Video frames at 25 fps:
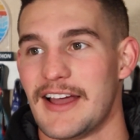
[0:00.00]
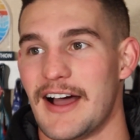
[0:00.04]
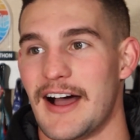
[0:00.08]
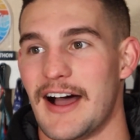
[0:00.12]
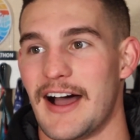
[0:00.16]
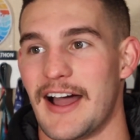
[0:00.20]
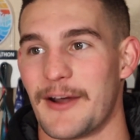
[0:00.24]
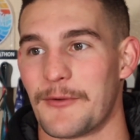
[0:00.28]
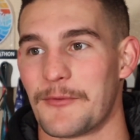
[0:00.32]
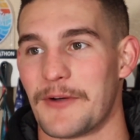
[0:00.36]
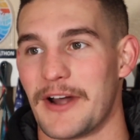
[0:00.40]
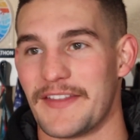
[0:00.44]

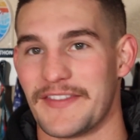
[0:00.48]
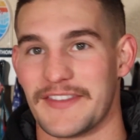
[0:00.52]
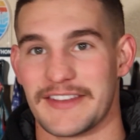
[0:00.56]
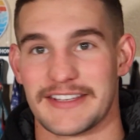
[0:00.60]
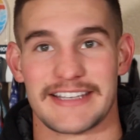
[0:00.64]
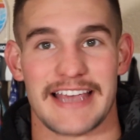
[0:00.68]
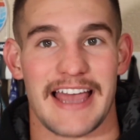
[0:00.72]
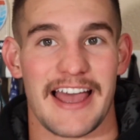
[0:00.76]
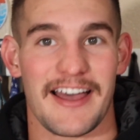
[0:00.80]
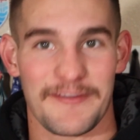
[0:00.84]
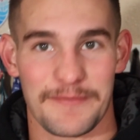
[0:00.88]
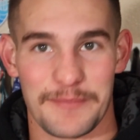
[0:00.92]
I ran
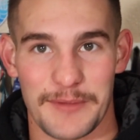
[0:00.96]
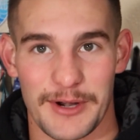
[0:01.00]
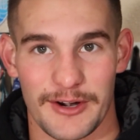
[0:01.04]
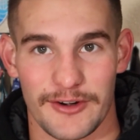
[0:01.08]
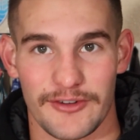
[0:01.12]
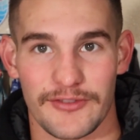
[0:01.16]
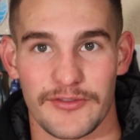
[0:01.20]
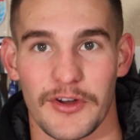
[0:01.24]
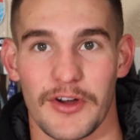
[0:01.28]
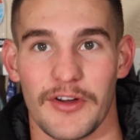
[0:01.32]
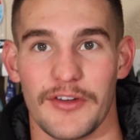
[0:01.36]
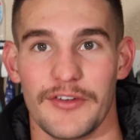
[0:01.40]
this half
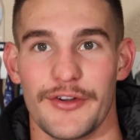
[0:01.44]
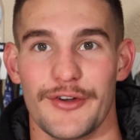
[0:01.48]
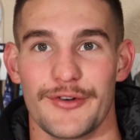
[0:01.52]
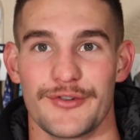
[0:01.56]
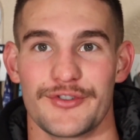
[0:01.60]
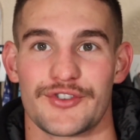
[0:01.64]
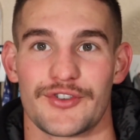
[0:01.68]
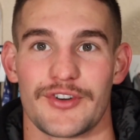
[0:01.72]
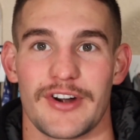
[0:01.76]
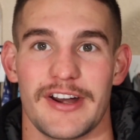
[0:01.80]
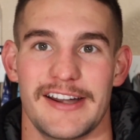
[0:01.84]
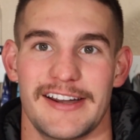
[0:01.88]
marathon, no
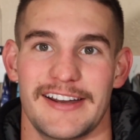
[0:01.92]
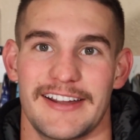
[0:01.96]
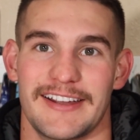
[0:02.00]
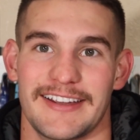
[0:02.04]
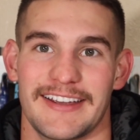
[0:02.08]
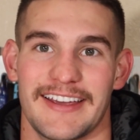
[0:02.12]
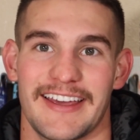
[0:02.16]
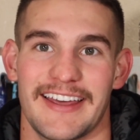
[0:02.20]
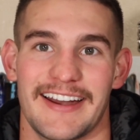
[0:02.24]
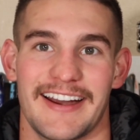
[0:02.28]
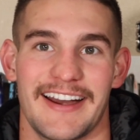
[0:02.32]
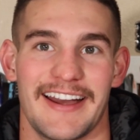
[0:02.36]

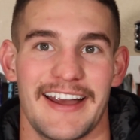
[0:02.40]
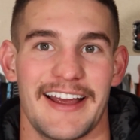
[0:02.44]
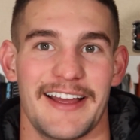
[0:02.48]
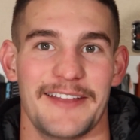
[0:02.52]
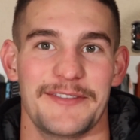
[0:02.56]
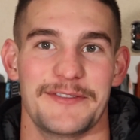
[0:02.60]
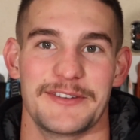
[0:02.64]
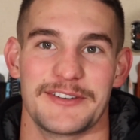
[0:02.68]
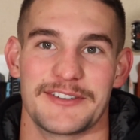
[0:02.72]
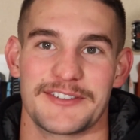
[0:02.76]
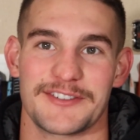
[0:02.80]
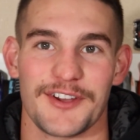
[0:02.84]
training, and I
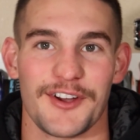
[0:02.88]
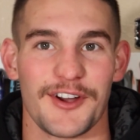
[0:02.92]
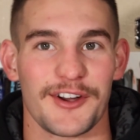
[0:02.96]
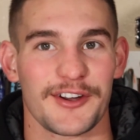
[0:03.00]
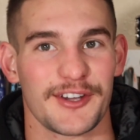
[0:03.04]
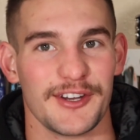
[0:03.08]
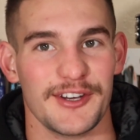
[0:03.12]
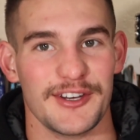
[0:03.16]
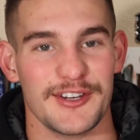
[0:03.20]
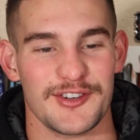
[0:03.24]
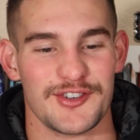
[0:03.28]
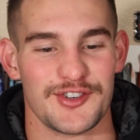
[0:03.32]
had these
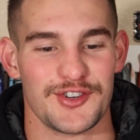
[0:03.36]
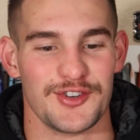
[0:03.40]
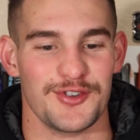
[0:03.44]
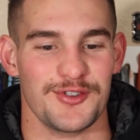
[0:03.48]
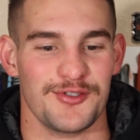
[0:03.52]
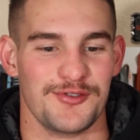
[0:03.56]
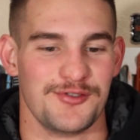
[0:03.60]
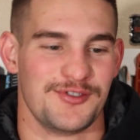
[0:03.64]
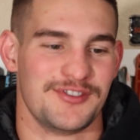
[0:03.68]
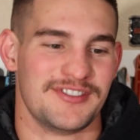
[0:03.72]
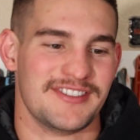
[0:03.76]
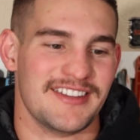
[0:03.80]
Saucony
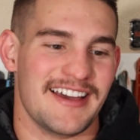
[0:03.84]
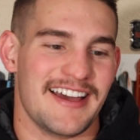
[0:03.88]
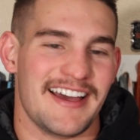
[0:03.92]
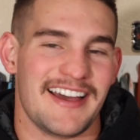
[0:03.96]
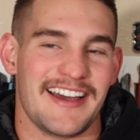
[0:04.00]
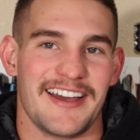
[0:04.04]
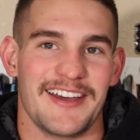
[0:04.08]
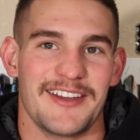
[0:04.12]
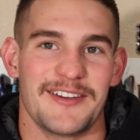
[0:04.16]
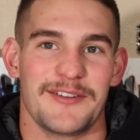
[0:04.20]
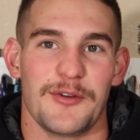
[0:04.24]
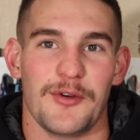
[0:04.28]
shoes that
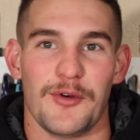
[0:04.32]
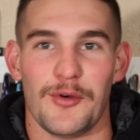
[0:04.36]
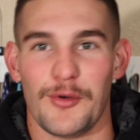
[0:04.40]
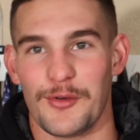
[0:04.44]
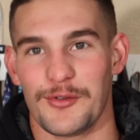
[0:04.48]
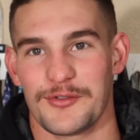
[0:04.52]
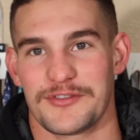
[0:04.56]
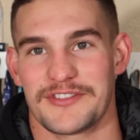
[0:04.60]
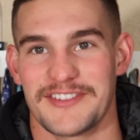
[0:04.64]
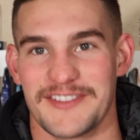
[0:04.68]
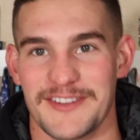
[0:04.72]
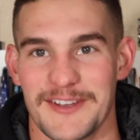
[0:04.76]
had
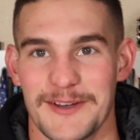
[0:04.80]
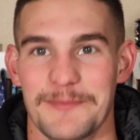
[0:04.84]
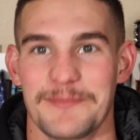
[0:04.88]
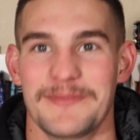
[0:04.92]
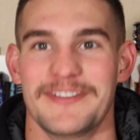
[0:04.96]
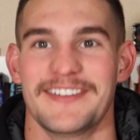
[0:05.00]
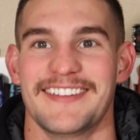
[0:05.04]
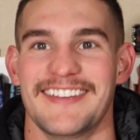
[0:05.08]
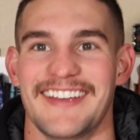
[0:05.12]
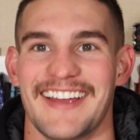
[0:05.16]
holes in them.